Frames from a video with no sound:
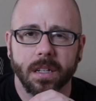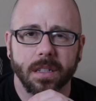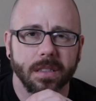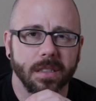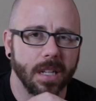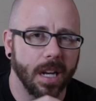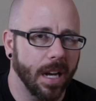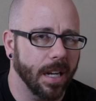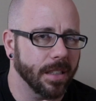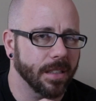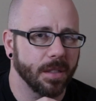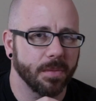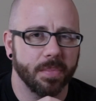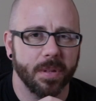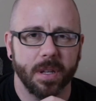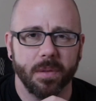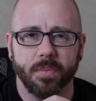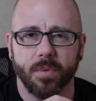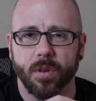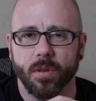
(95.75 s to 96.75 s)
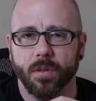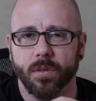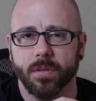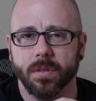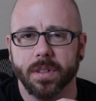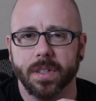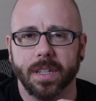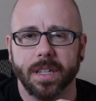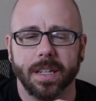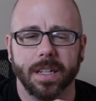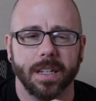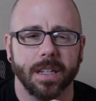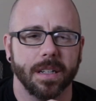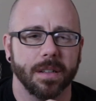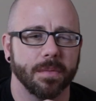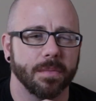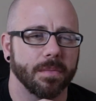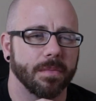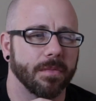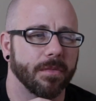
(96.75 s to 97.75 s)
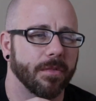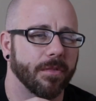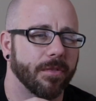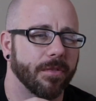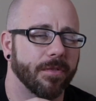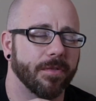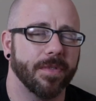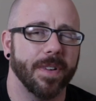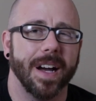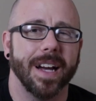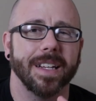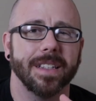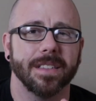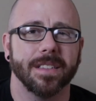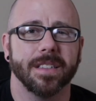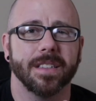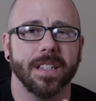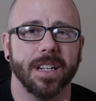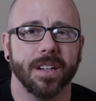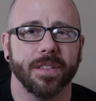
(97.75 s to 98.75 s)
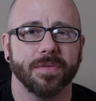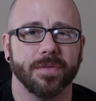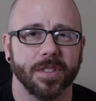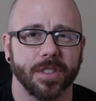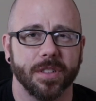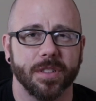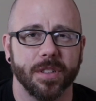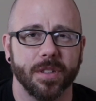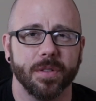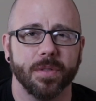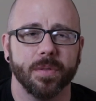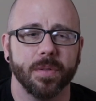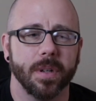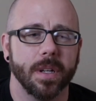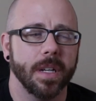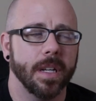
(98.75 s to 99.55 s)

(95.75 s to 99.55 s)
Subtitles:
talk to people, find stuff to do,